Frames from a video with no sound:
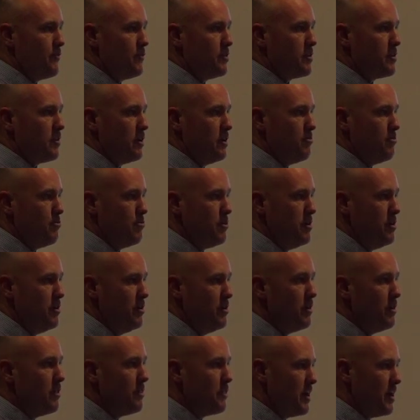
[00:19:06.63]
Calibri.
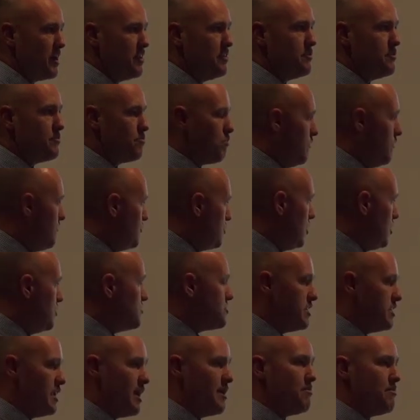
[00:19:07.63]
That is, we've
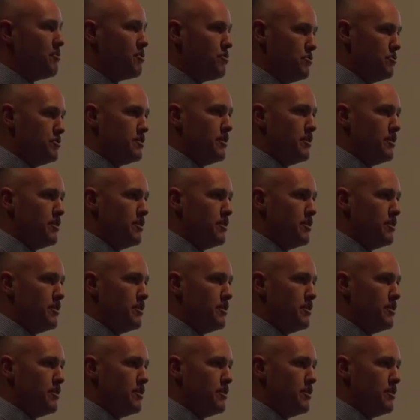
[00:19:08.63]
chosen that because